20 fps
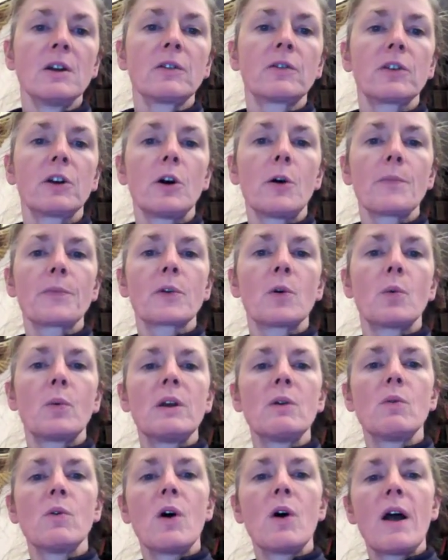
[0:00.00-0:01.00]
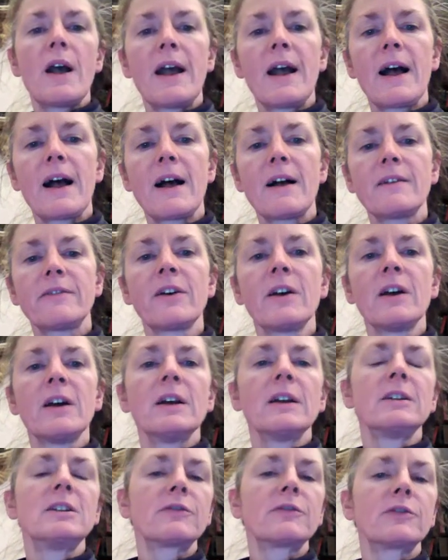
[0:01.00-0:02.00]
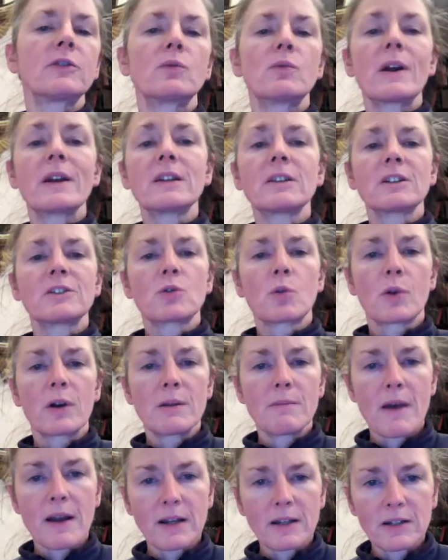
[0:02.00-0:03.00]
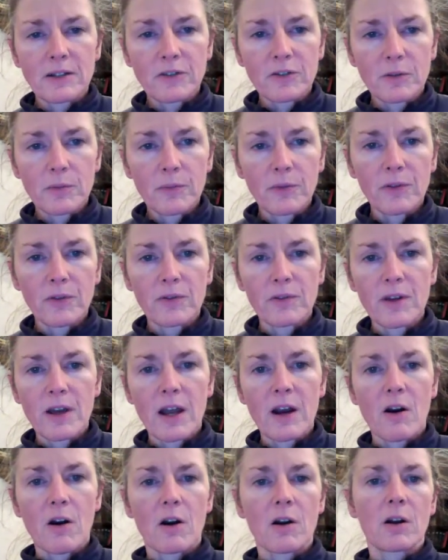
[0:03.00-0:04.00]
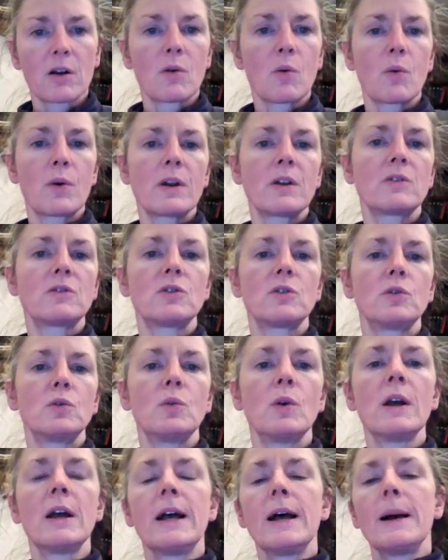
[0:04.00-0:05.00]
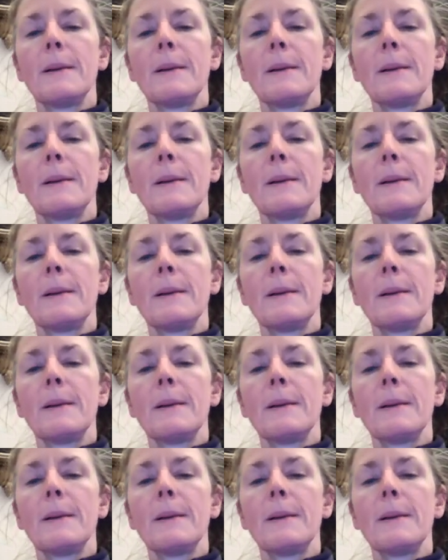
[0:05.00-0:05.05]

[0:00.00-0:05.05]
So we will have different regulatory mechanisms that are going to